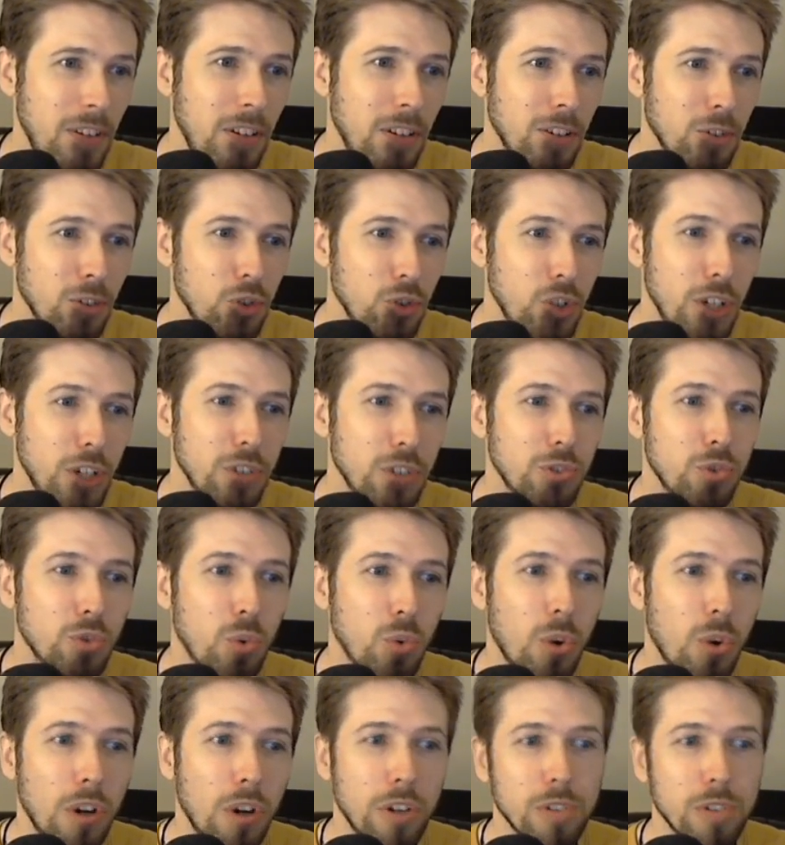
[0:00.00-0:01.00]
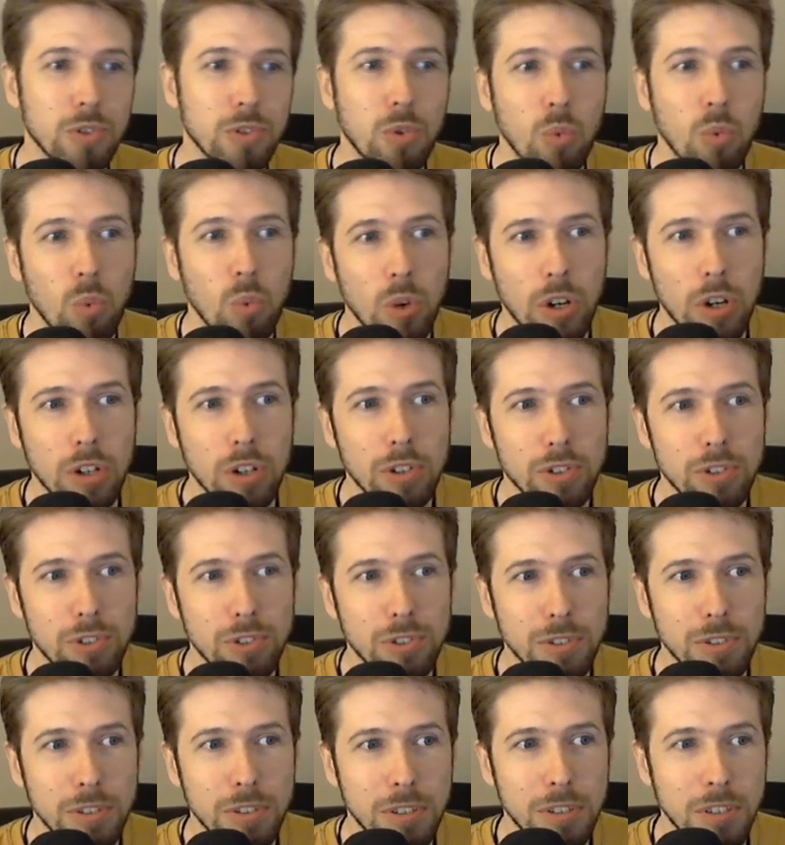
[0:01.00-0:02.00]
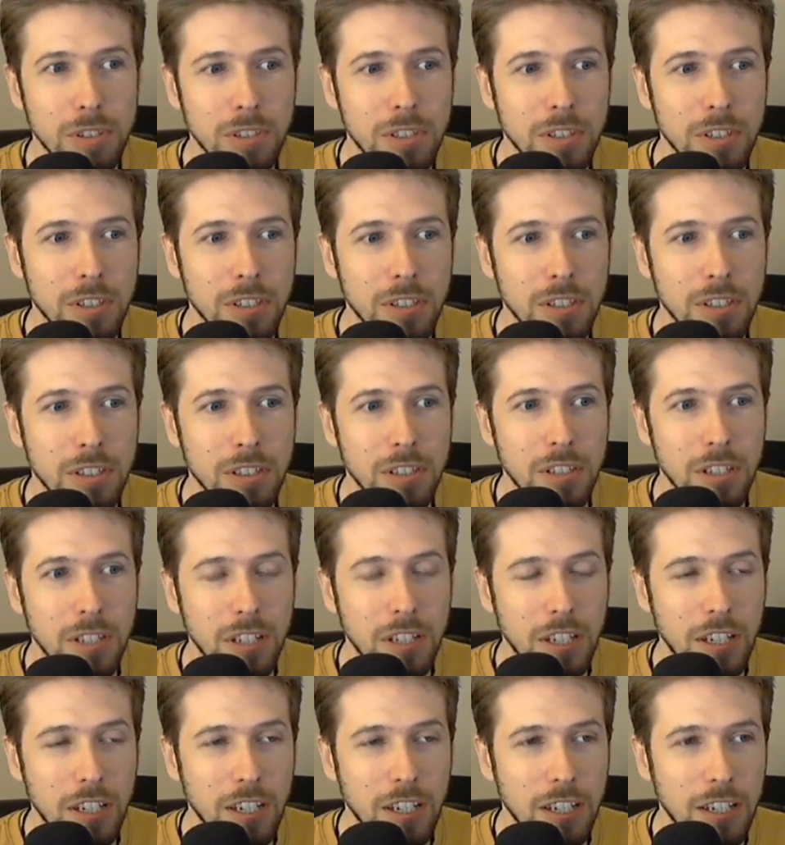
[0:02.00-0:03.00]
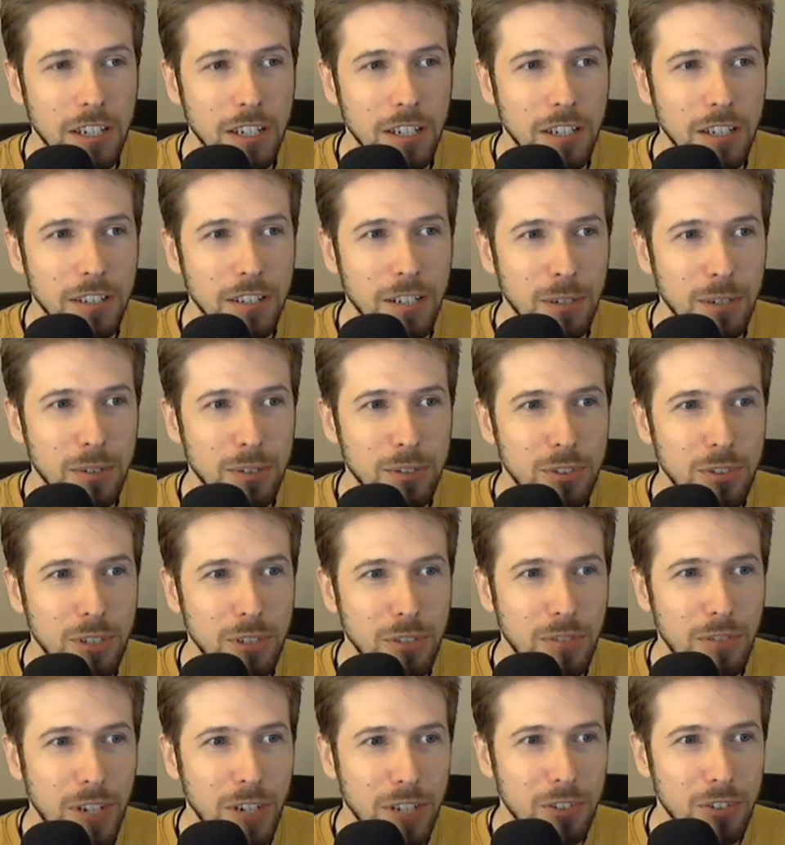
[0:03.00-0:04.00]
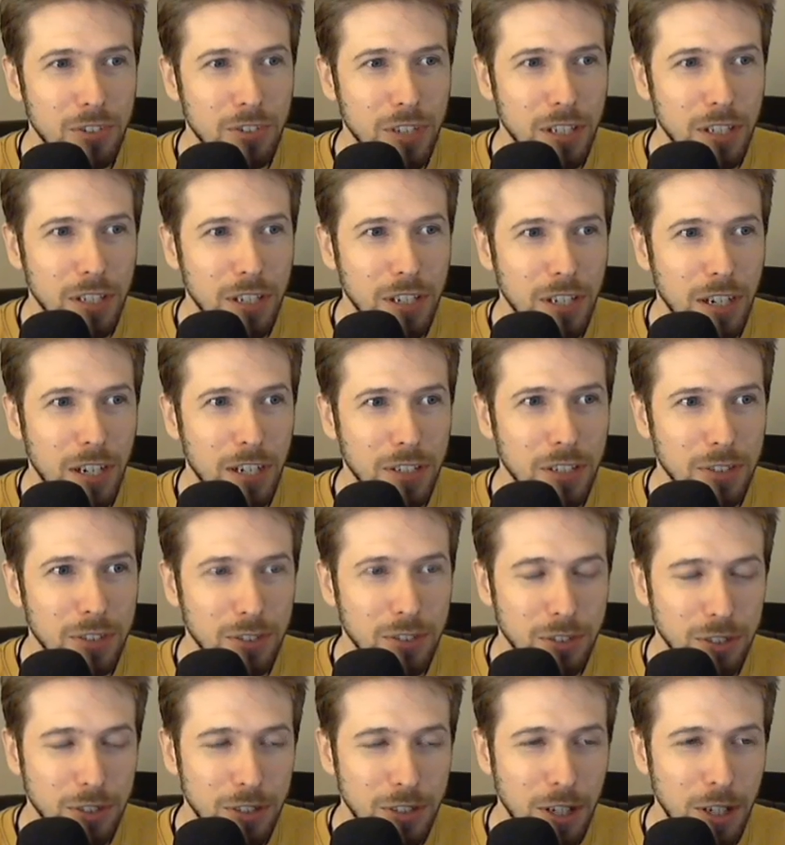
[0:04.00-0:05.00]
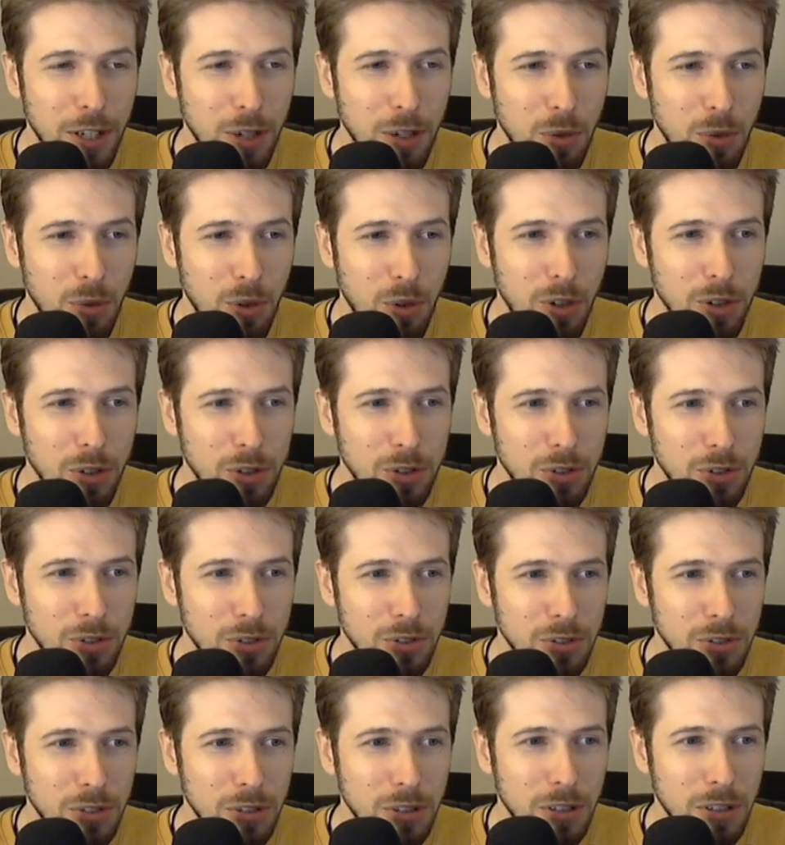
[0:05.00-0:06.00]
Shade of Zoran is the worst, and I would say Vash Dagon is the second worst.